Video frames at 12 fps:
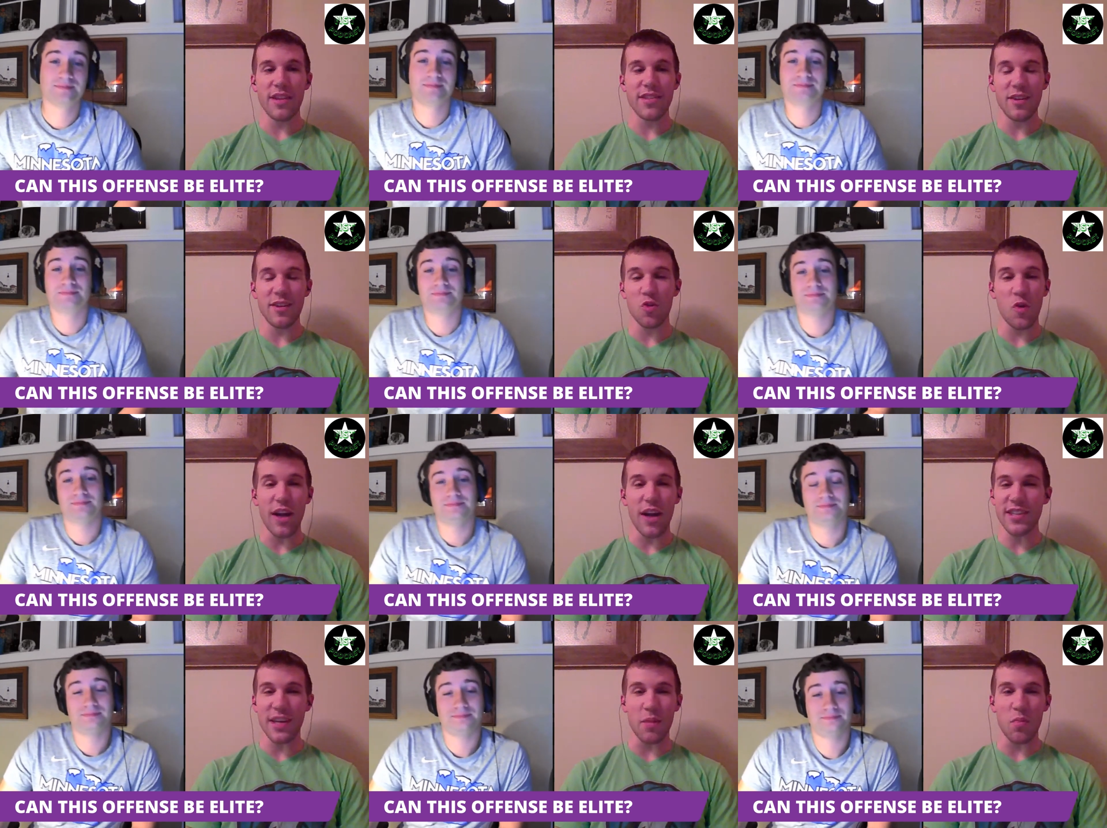Speaker 1: That's a
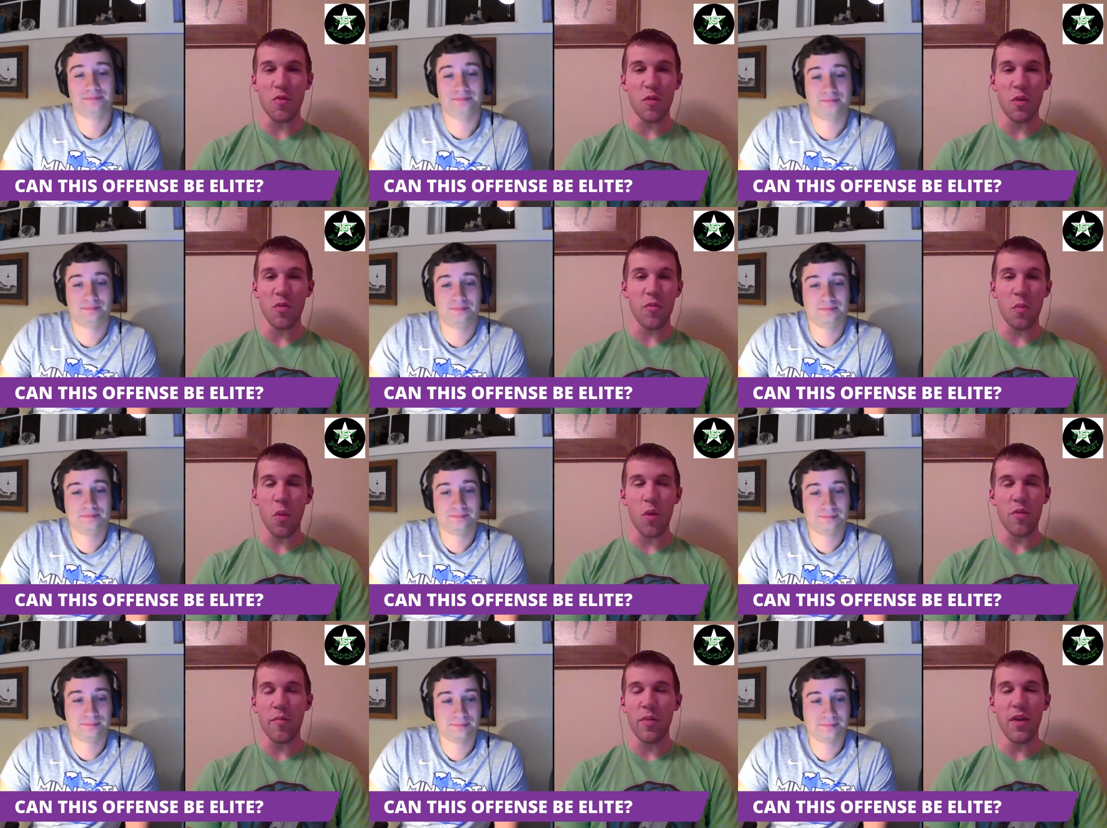drastic improvement from
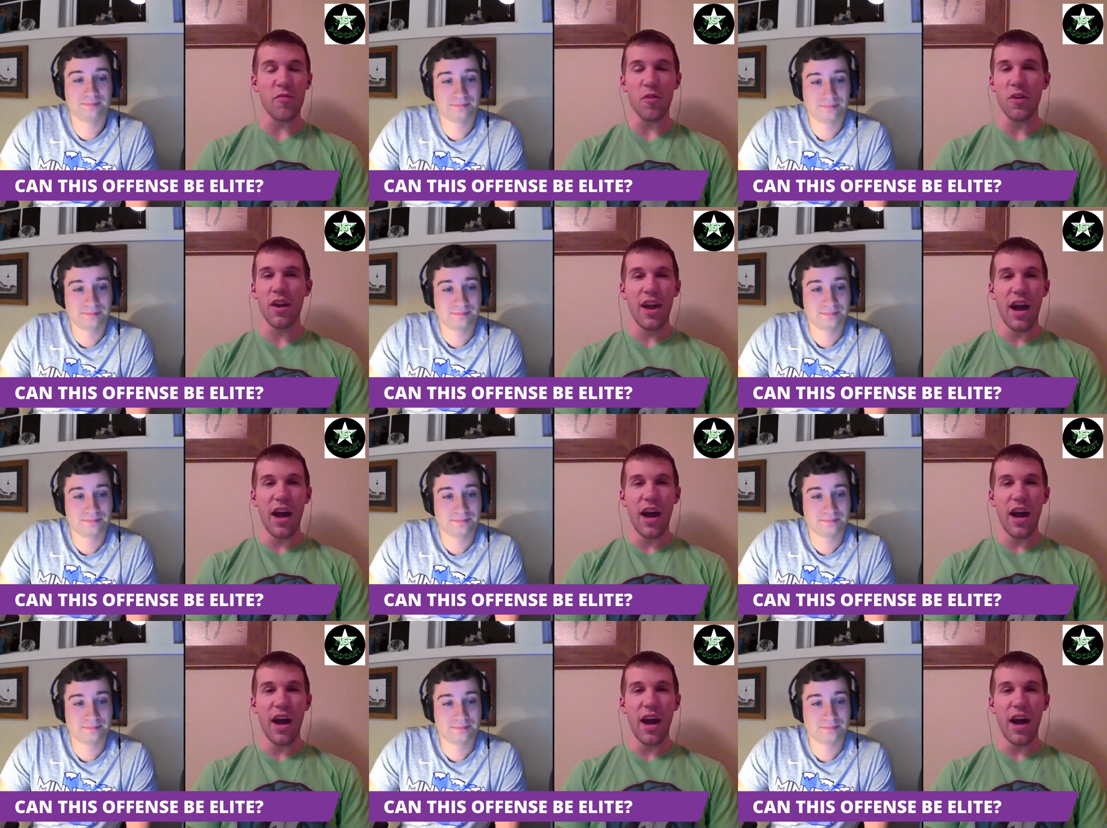where we've been for